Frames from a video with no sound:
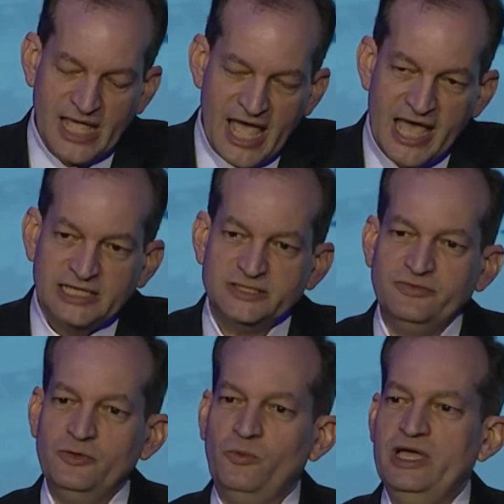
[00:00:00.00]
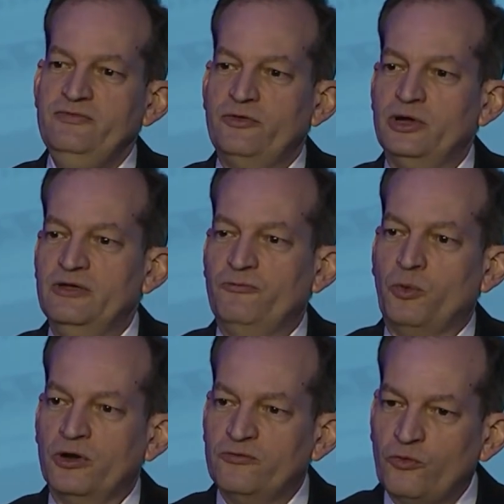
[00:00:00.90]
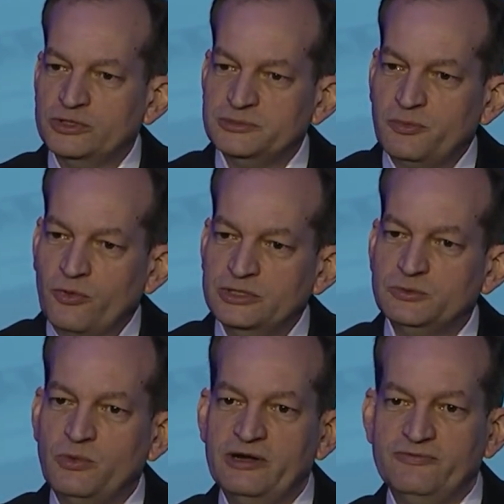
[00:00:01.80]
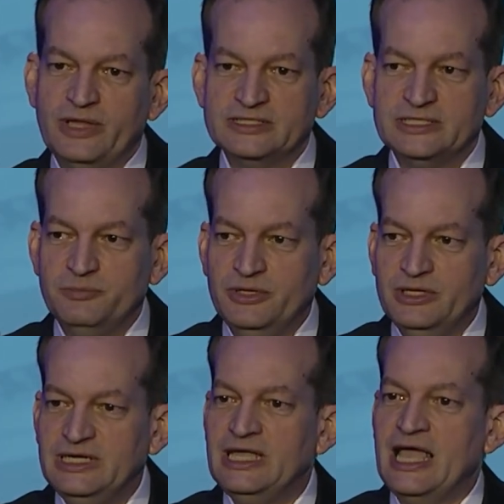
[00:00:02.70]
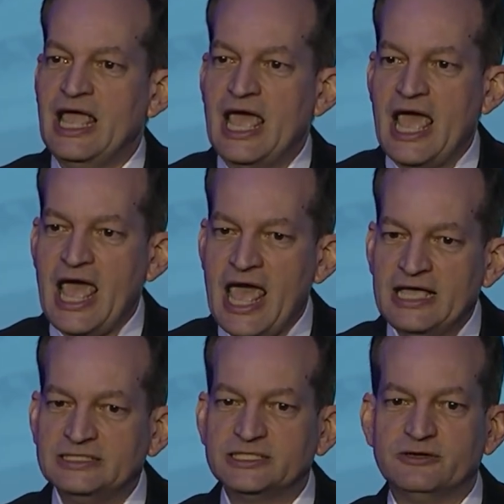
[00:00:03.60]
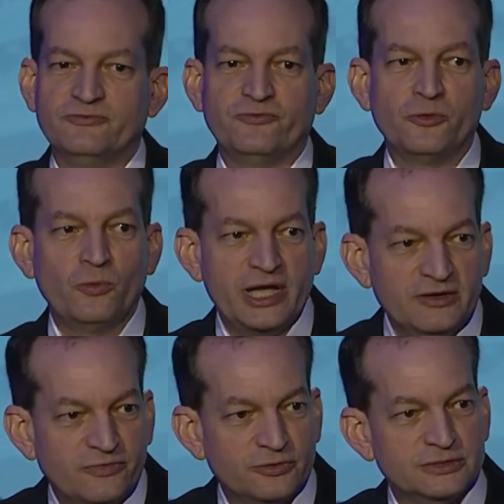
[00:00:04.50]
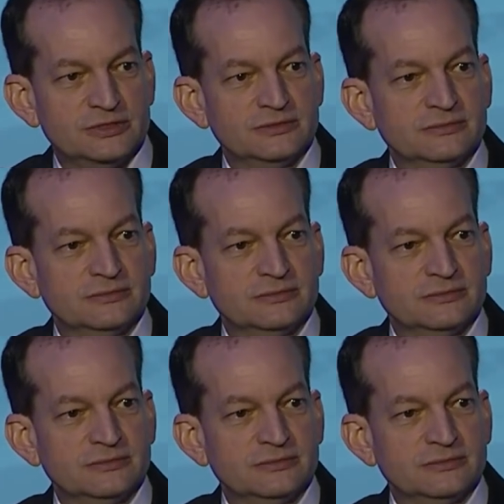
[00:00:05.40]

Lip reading: ask for the waiver. If workforce boards want flexibility, ask for waivers.